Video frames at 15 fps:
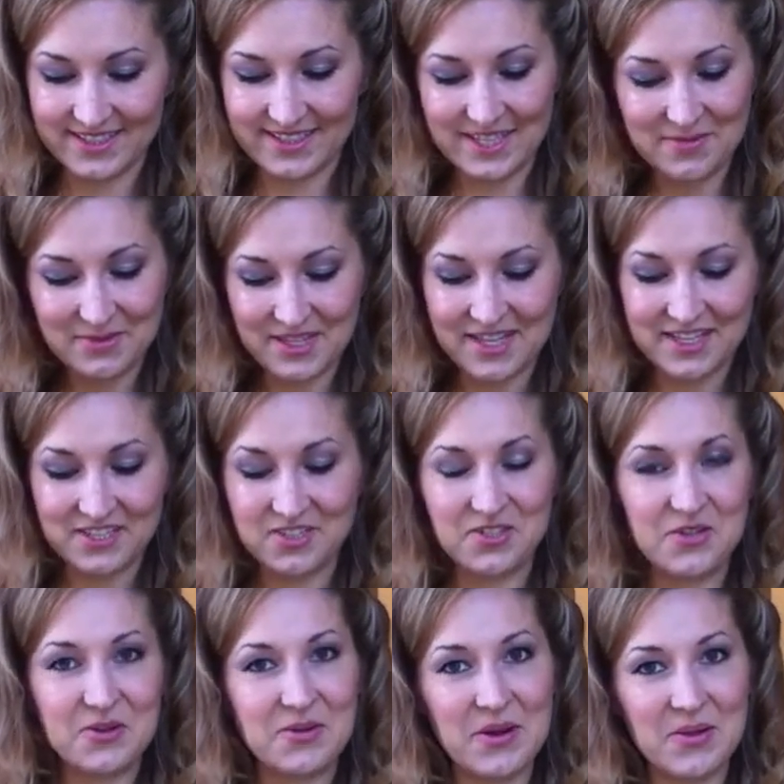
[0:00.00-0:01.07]
seems like it's
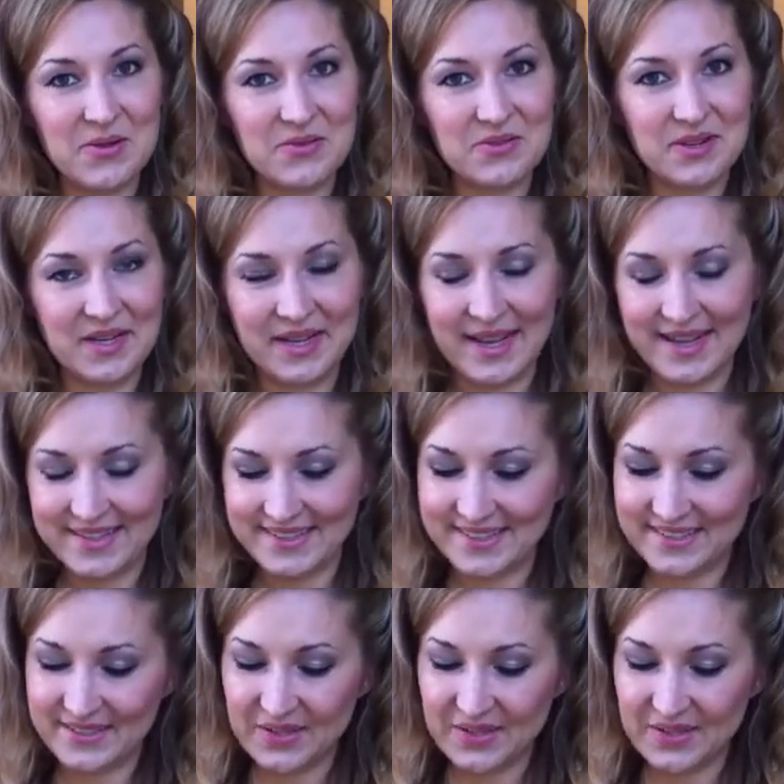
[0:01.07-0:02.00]
new all over again.